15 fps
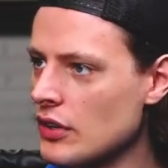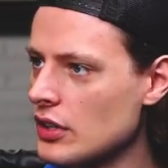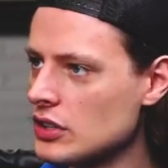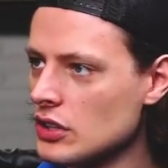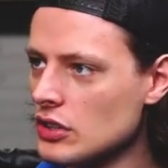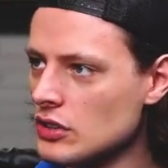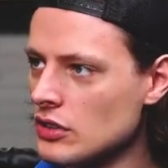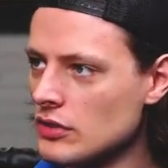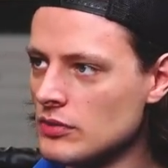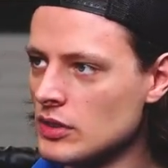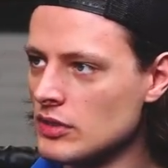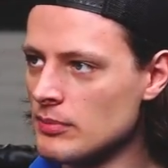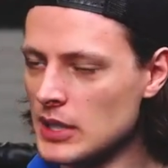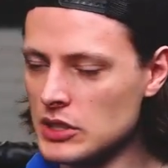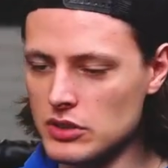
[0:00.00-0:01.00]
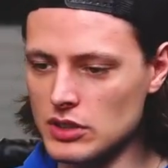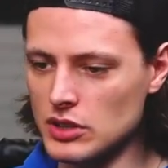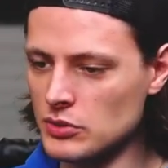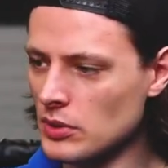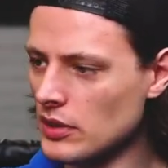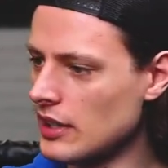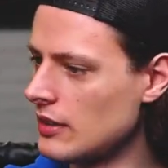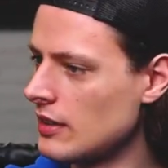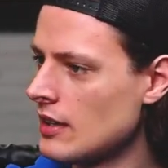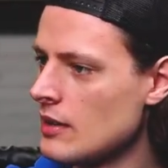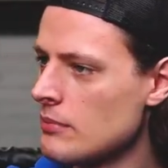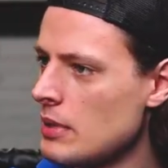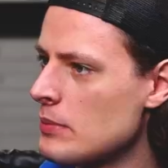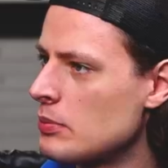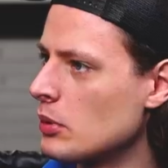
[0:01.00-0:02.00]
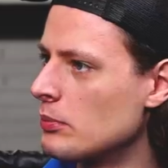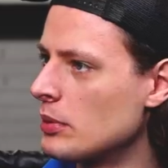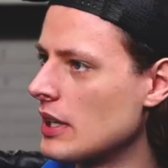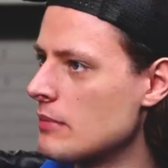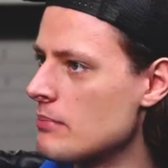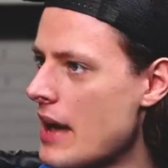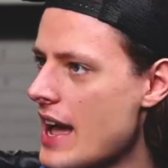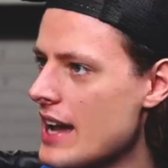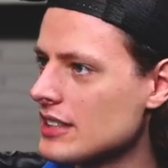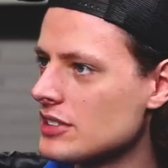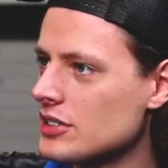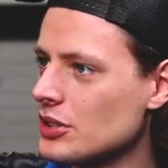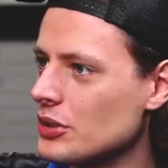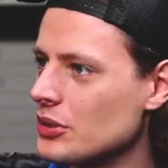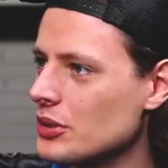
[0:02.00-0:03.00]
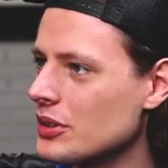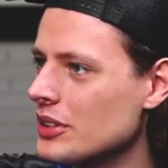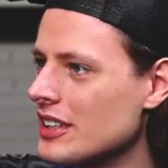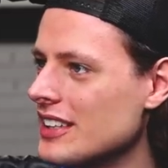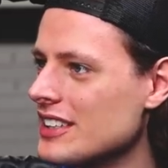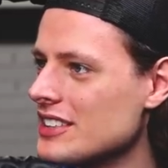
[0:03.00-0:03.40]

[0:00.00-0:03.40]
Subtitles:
I've heard you've mentioned as well that people were bringing bags to your,